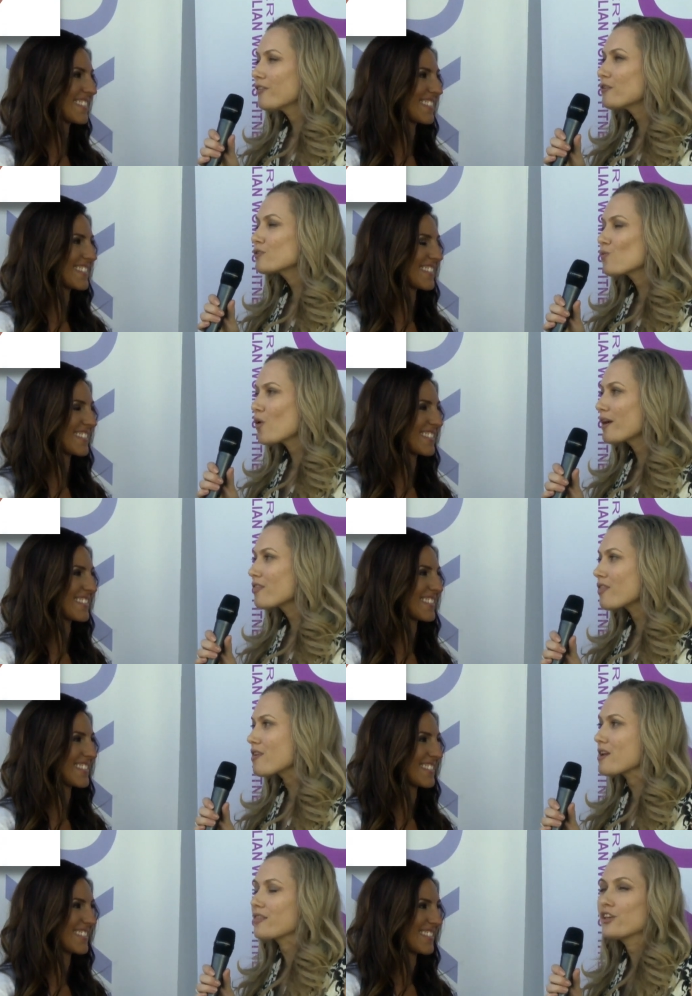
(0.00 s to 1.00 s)
Speaker 1: if there was one
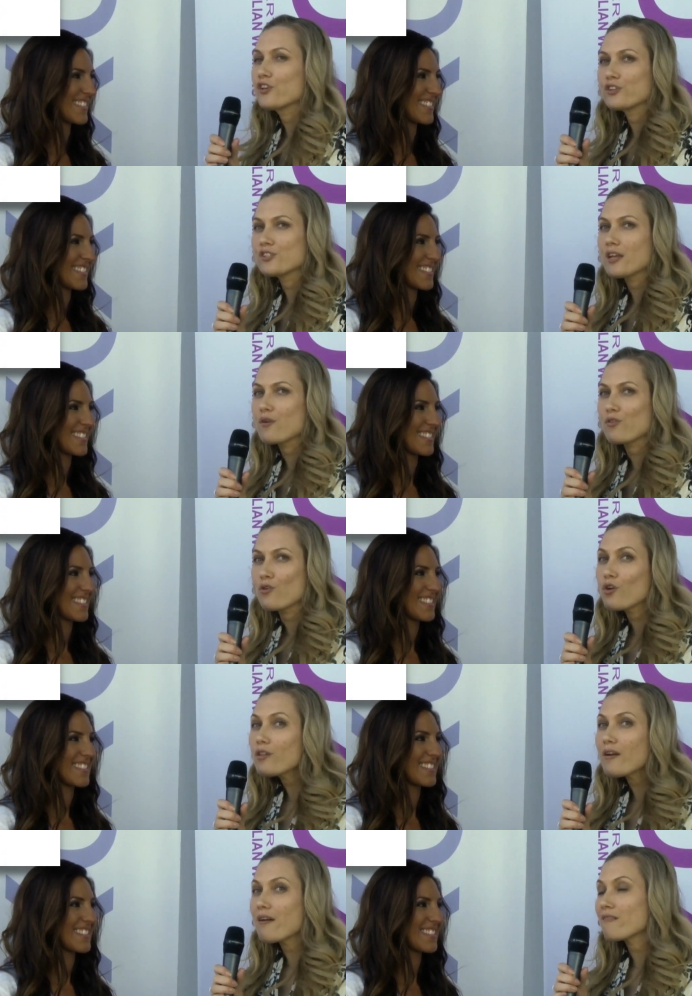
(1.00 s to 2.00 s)
thing that you could share with
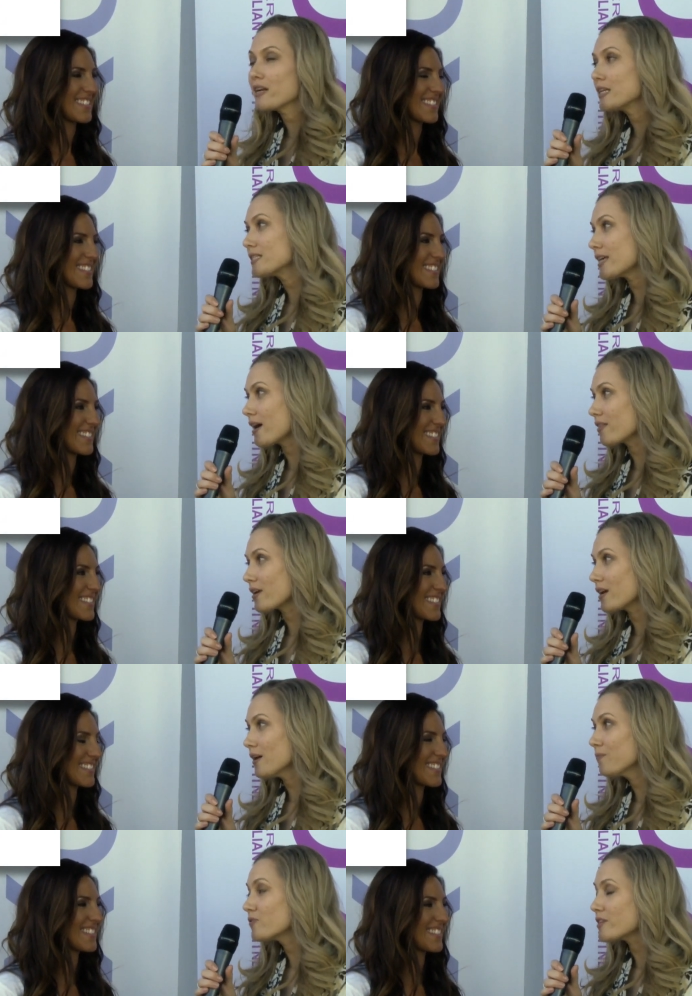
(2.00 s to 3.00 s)
all of our readers out
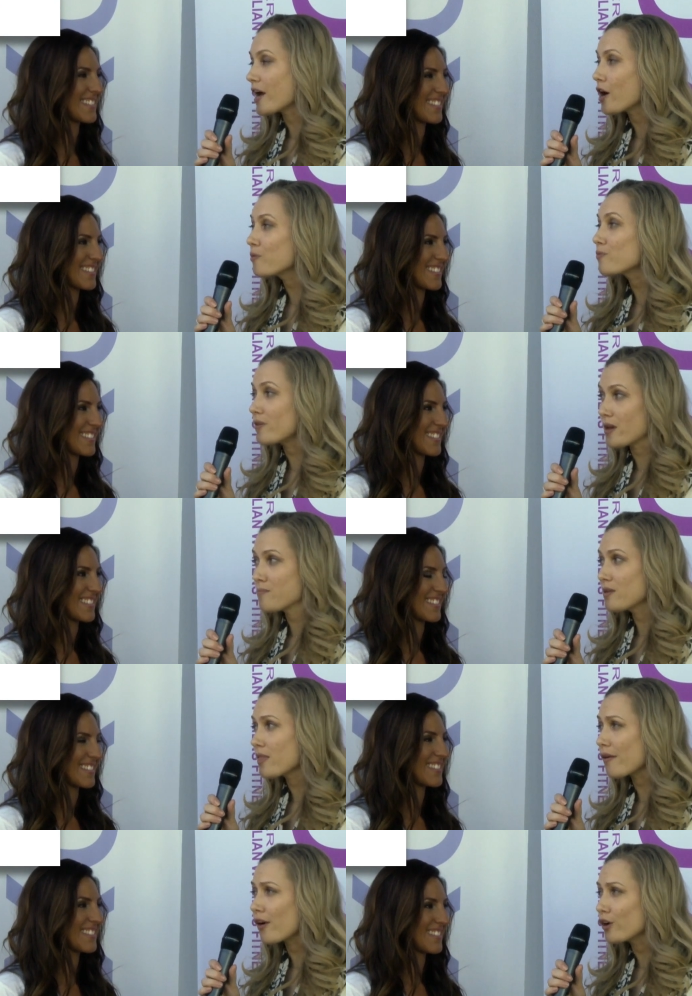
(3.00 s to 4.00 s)
there to help them
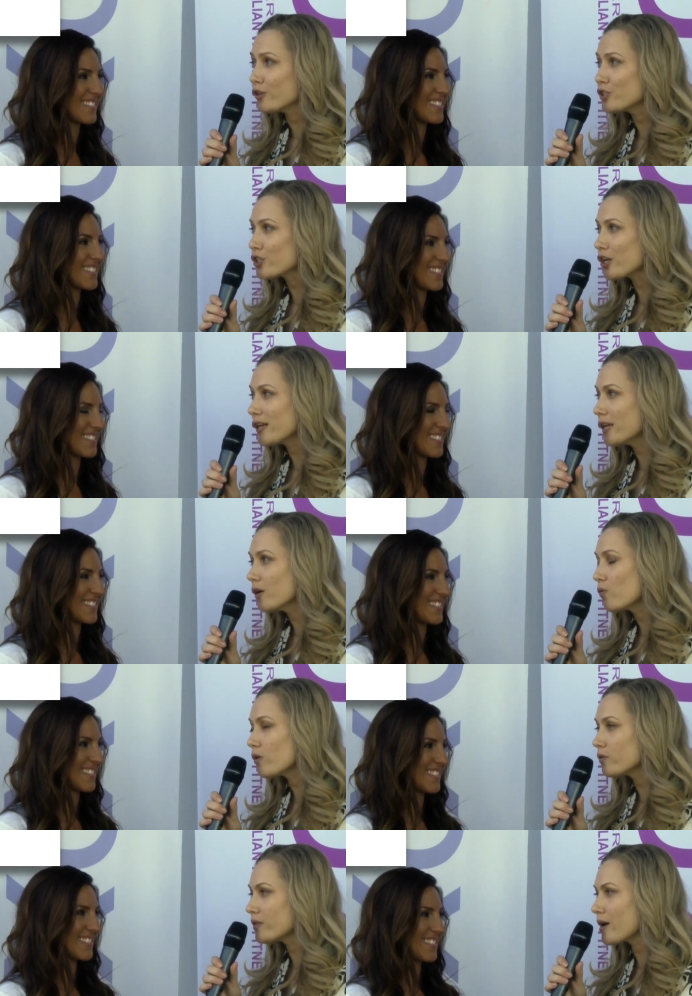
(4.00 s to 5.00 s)
in their own journey,
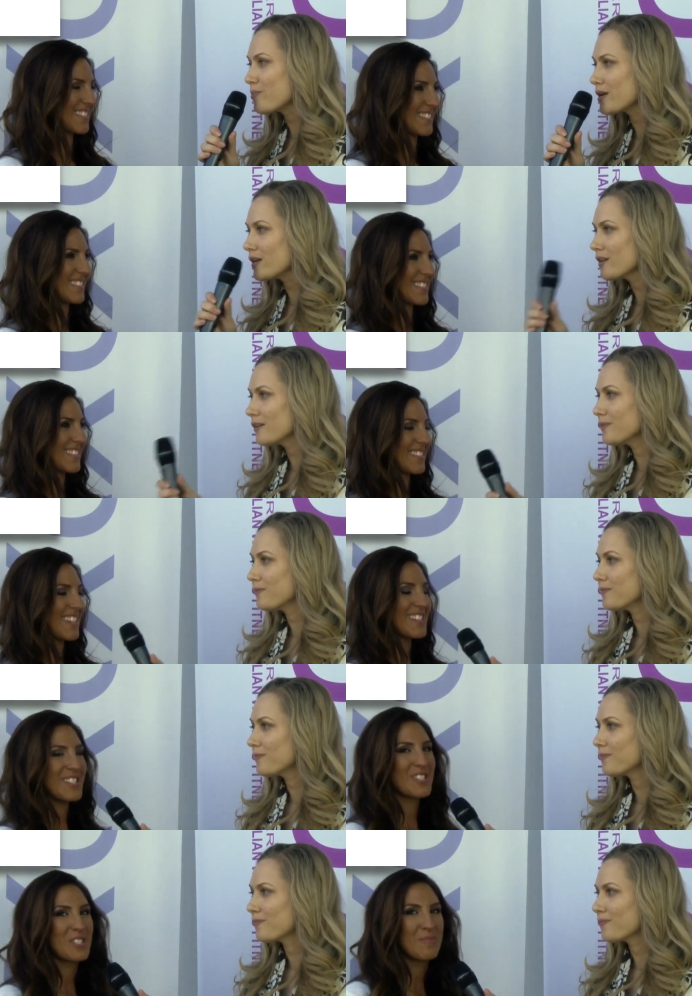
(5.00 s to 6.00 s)
what would that be?
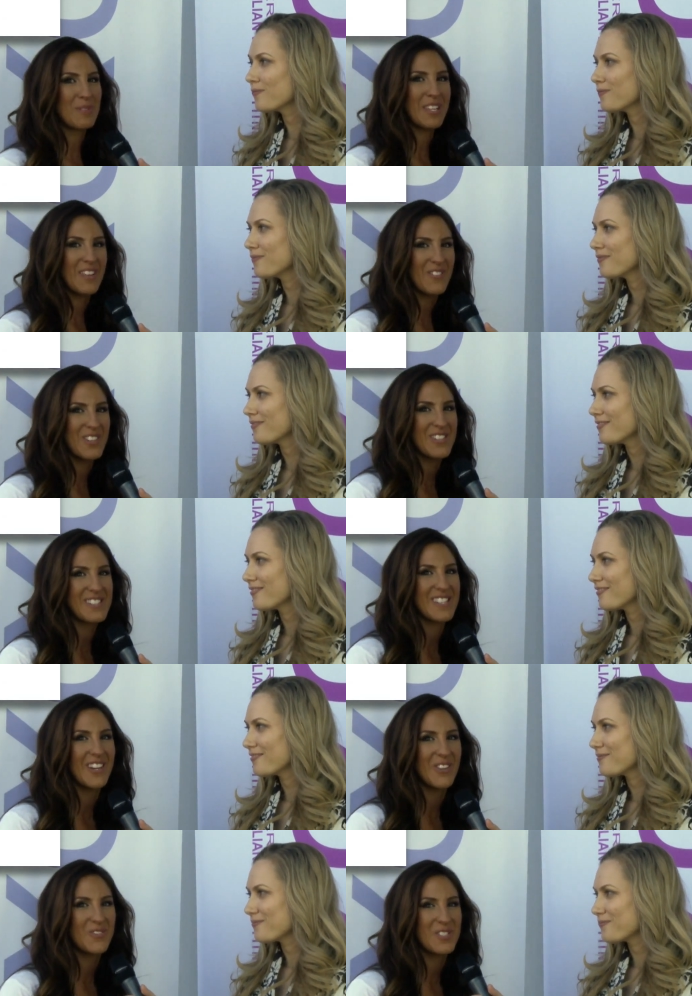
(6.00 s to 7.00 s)
Speaker 2: just to believe in
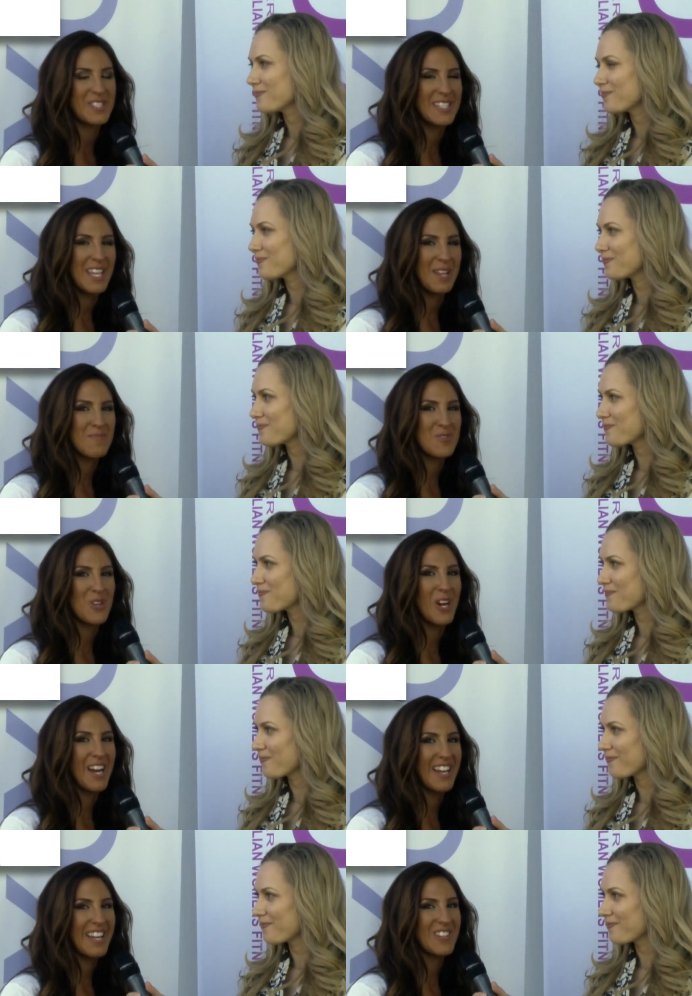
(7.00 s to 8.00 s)
yourself, just keep
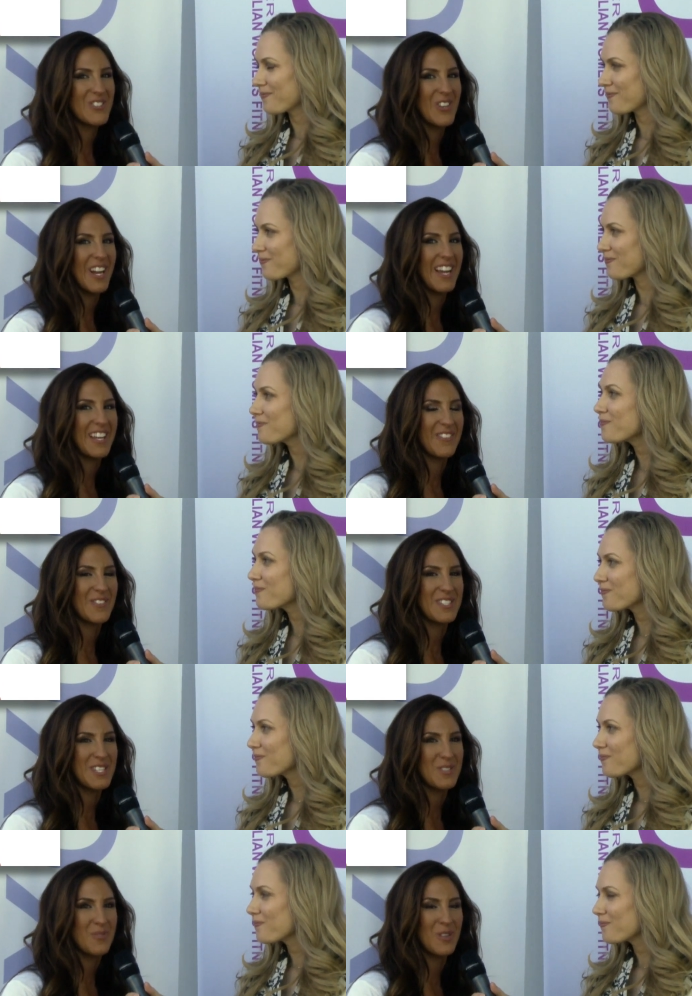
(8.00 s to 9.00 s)
trying and trying. If it
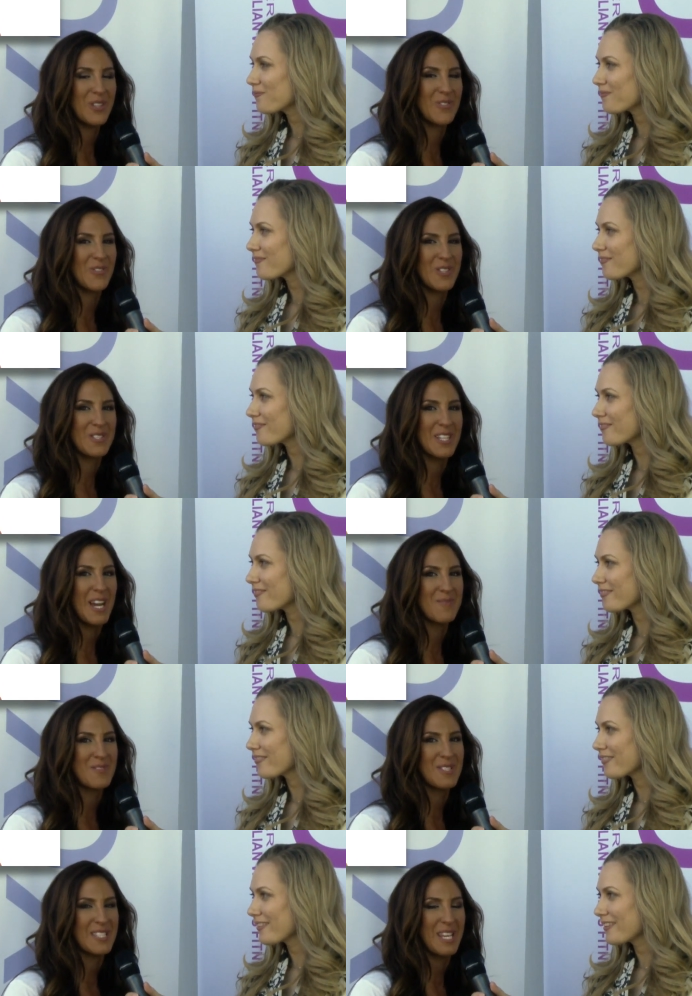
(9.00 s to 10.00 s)
doesn't work the first
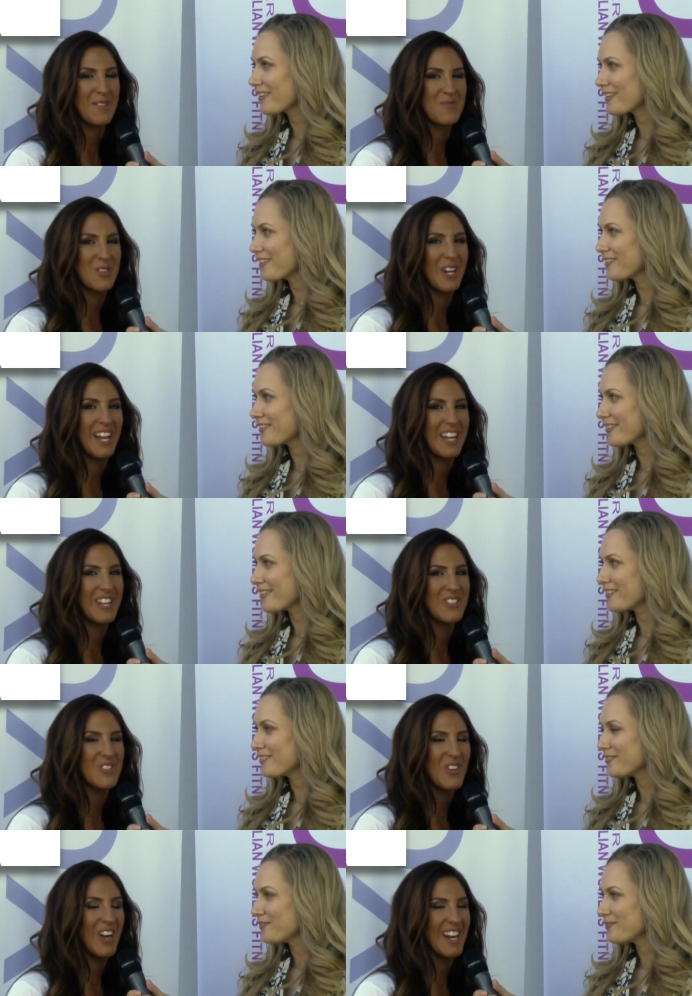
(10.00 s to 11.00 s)
time, just keep trying
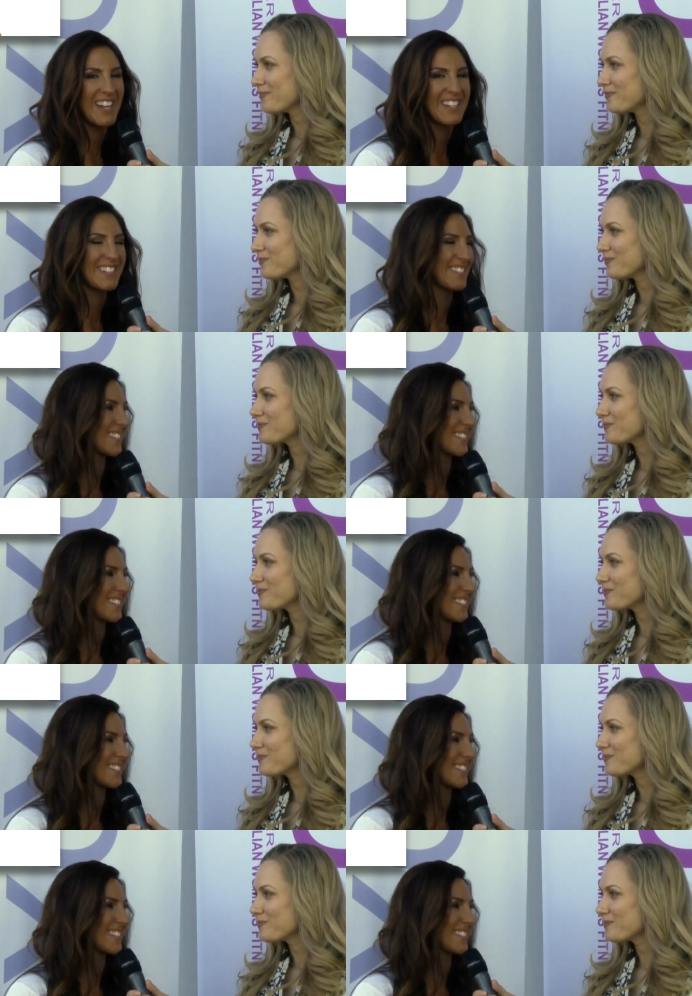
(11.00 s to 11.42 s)
and trying.